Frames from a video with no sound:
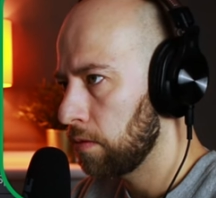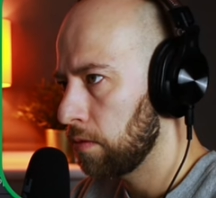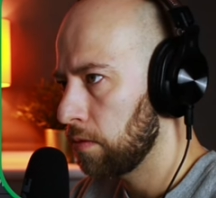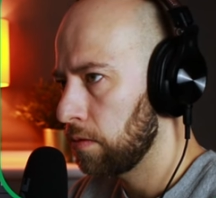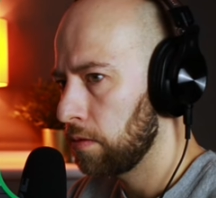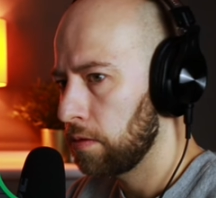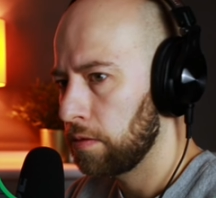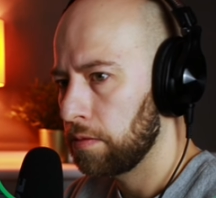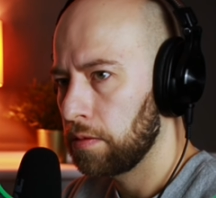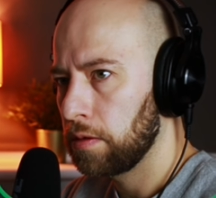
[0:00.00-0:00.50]

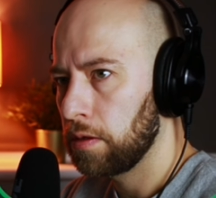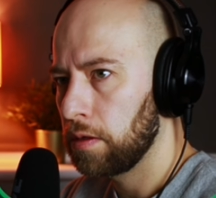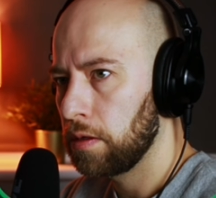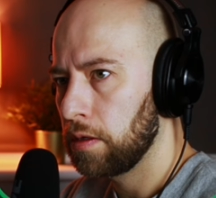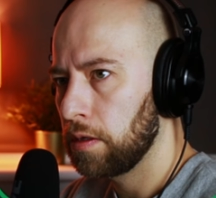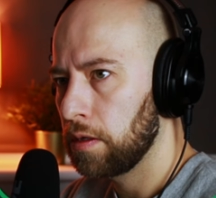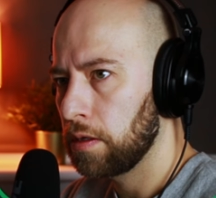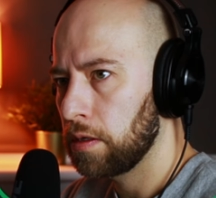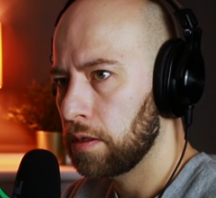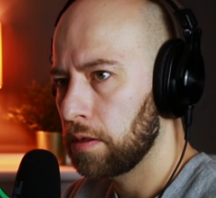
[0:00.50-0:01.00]
around
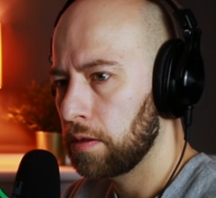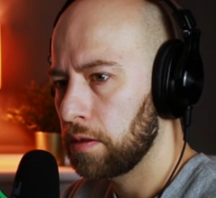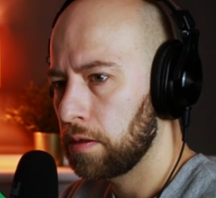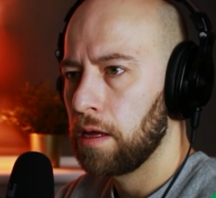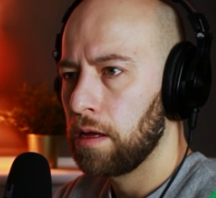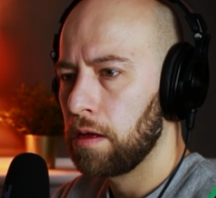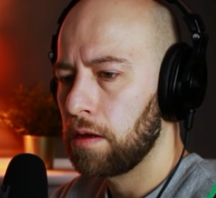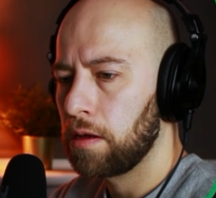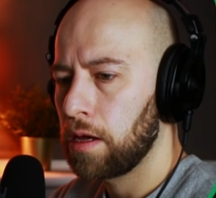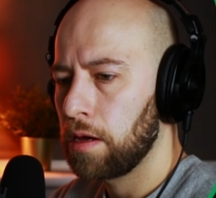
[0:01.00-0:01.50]
here.
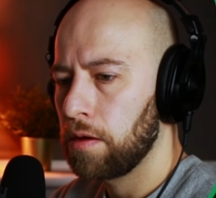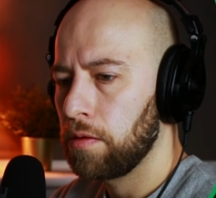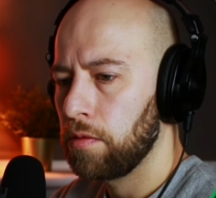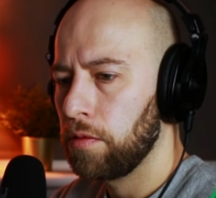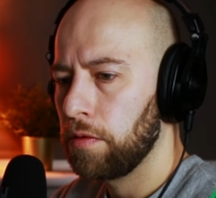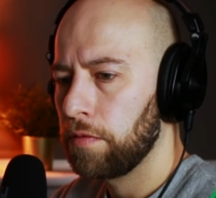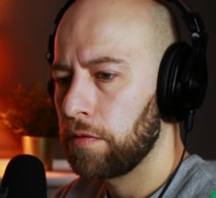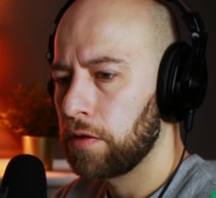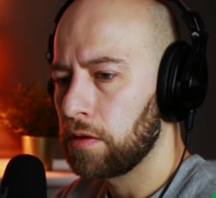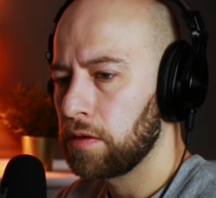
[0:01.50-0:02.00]
Okay,
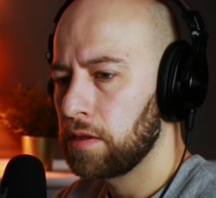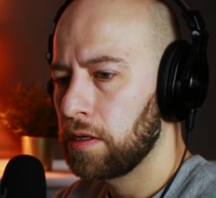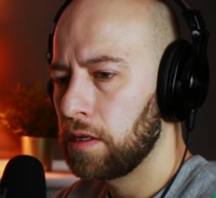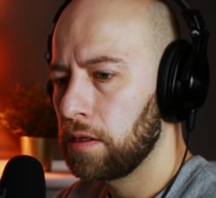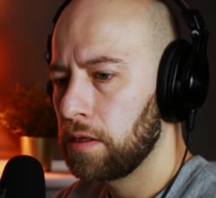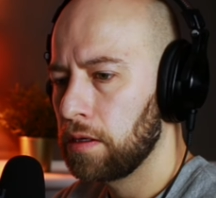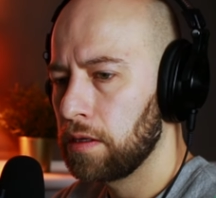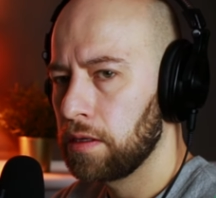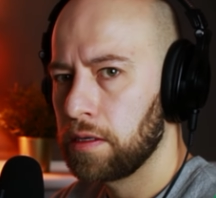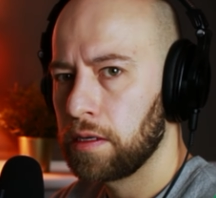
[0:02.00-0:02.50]
we've got
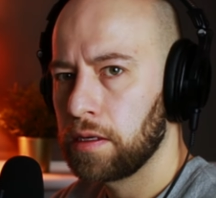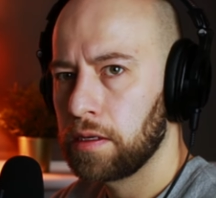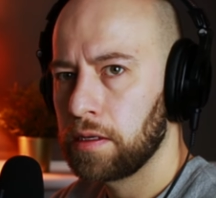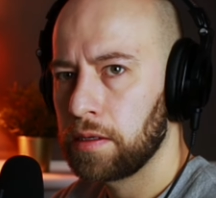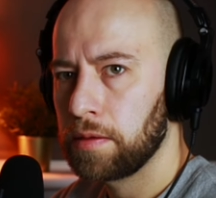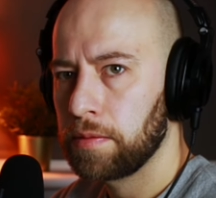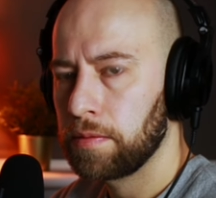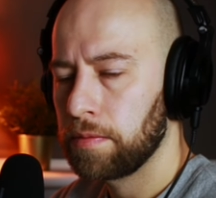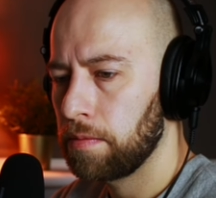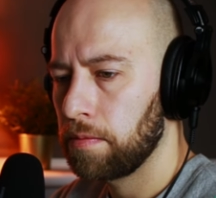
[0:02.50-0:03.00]
sentences.